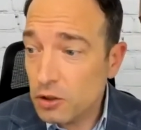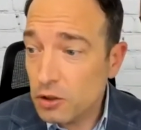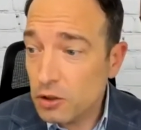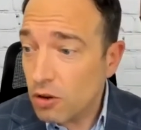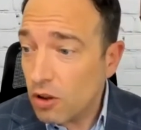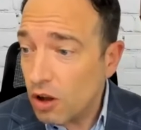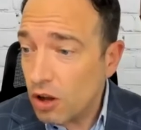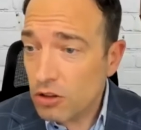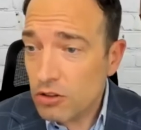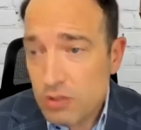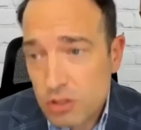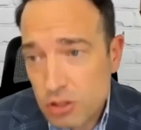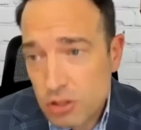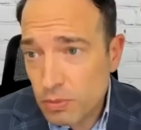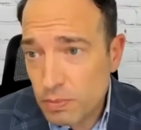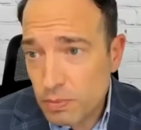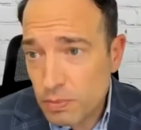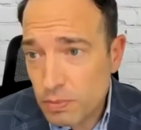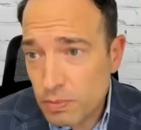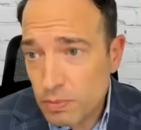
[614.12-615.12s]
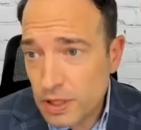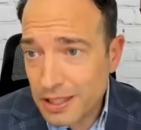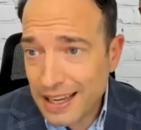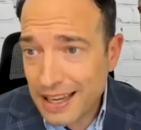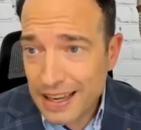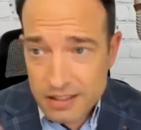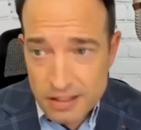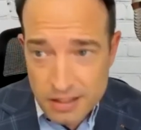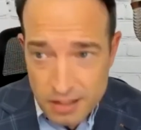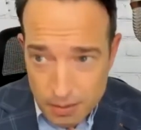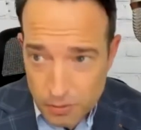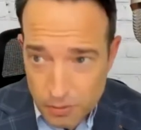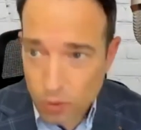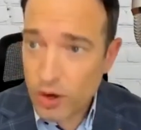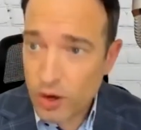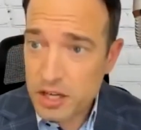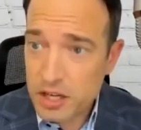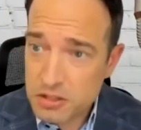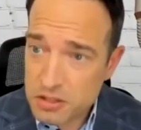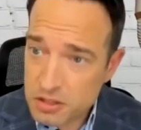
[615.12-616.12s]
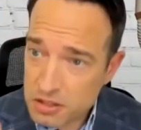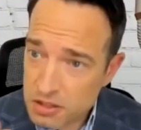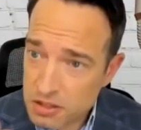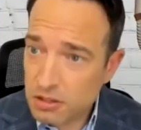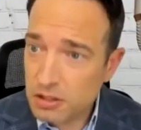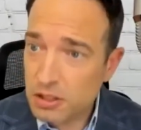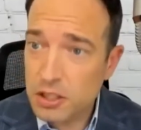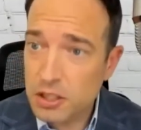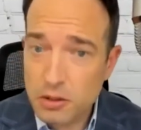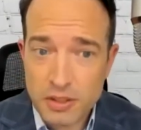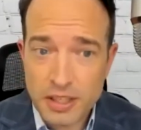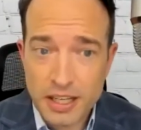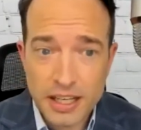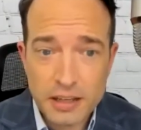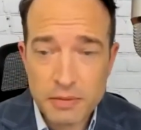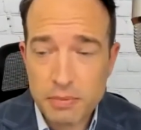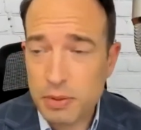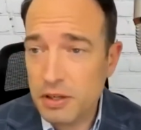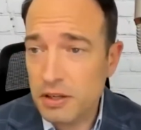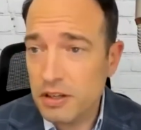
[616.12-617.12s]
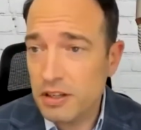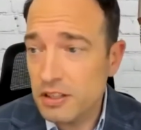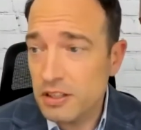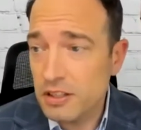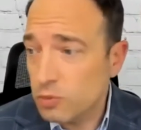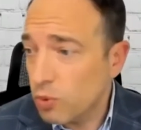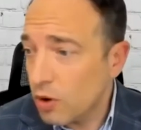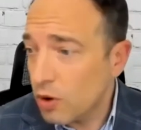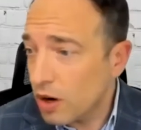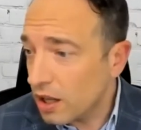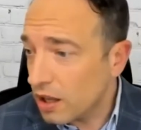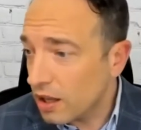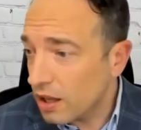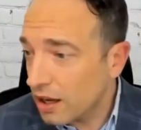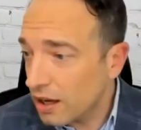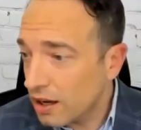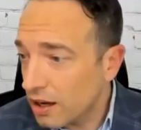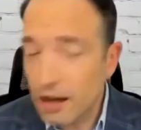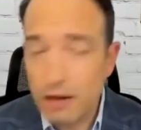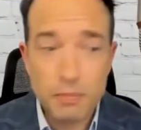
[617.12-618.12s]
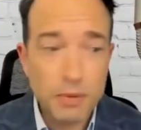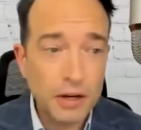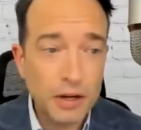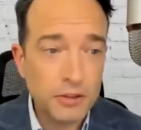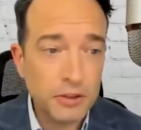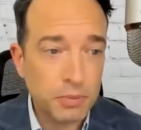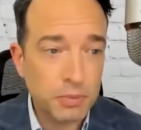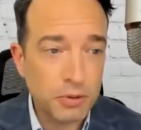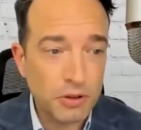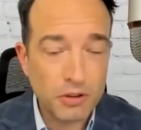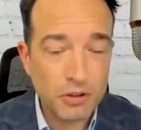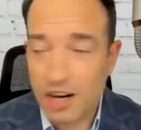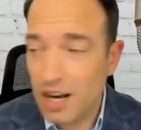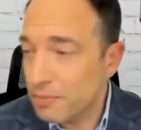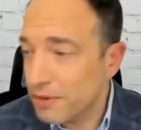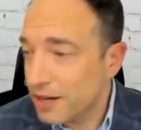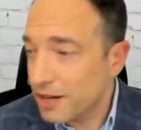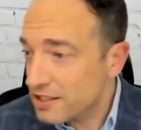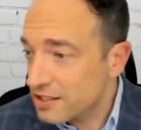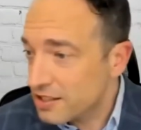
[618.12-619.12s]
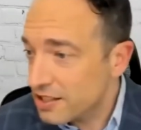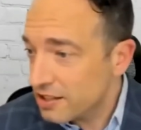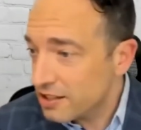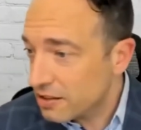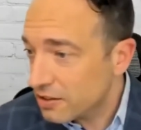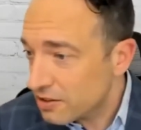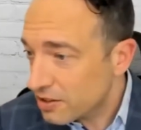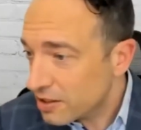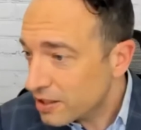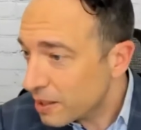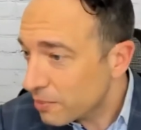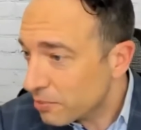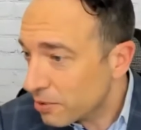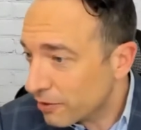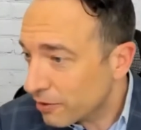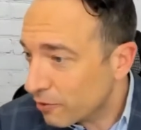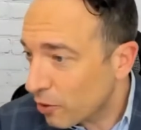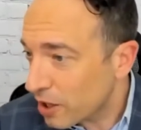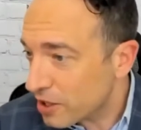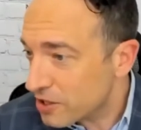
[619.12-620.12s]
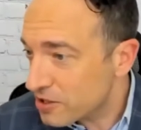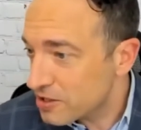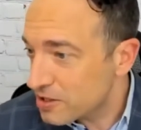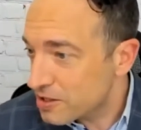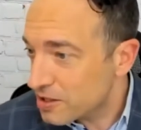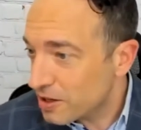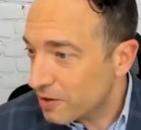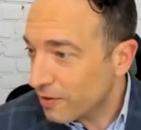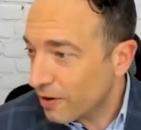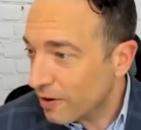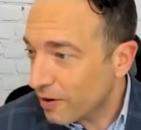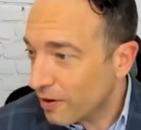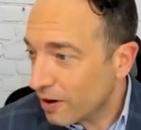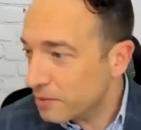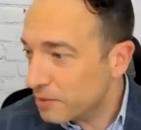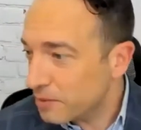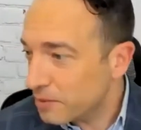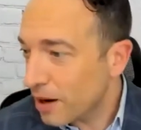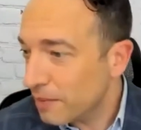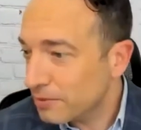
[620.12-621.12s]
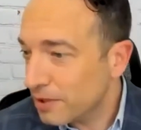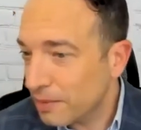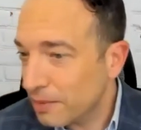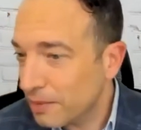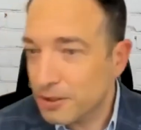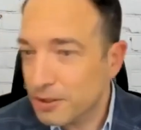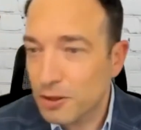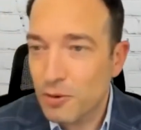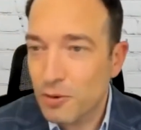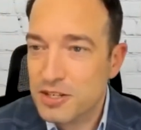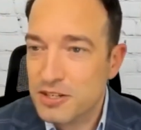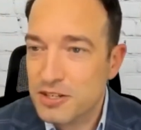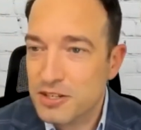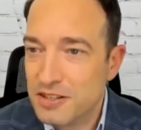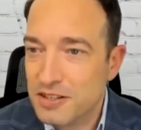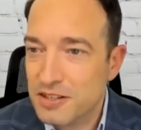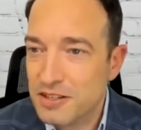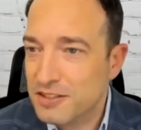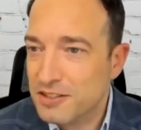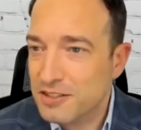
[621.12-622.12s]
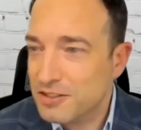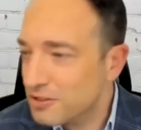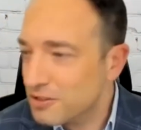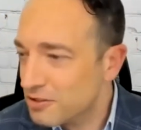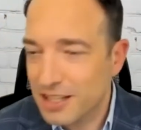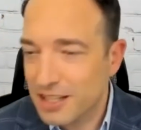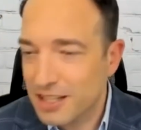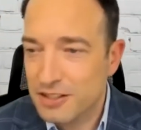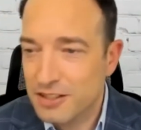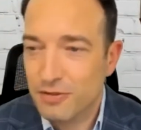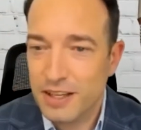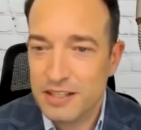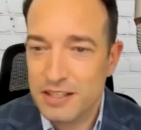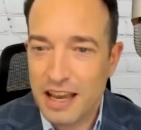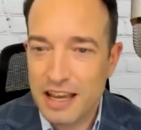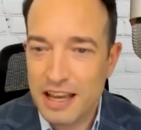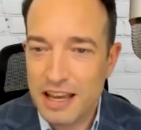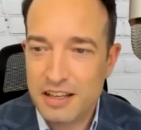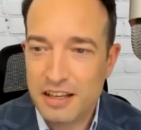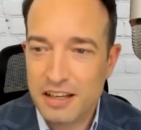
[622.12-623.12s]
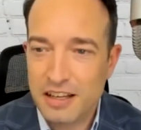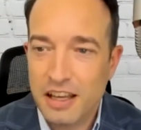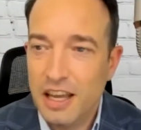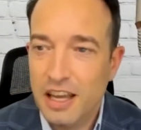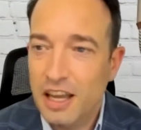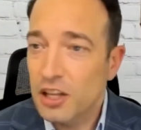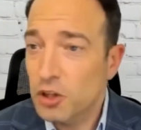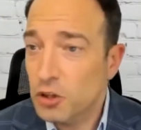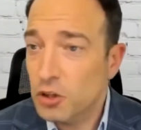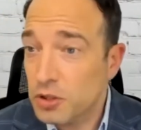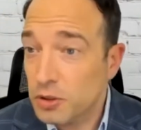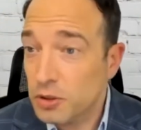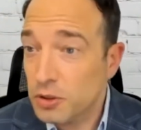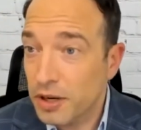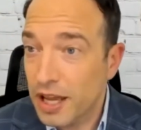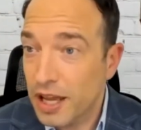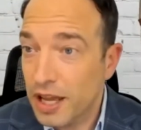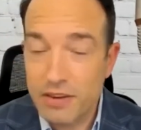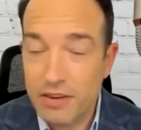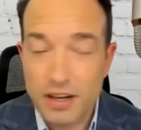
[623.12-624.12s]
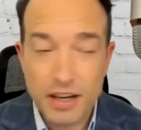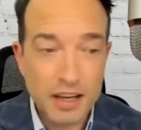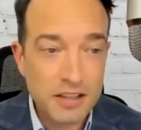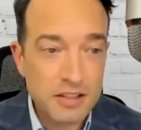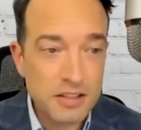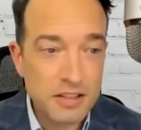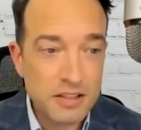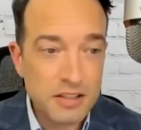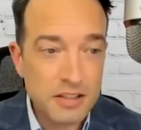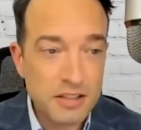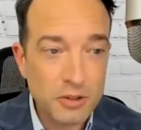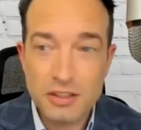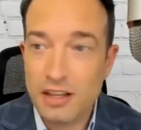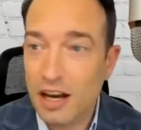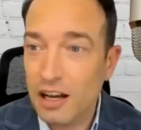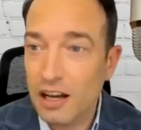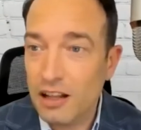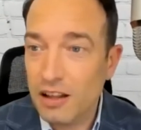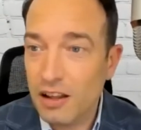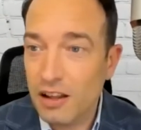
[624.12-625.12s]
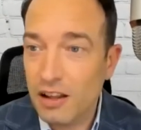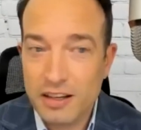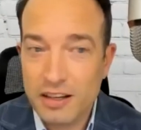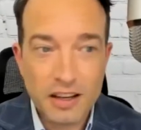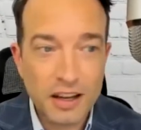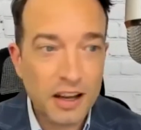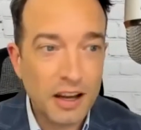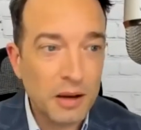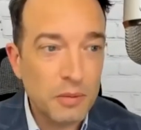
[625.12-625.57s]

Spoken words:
You'll also be able to ask them questions in the Q&A period as well about the program. And I see that there's a number of questions that have already popped up in the questions and answers, so that's fantastic. Looks like we're going to have some good dialogue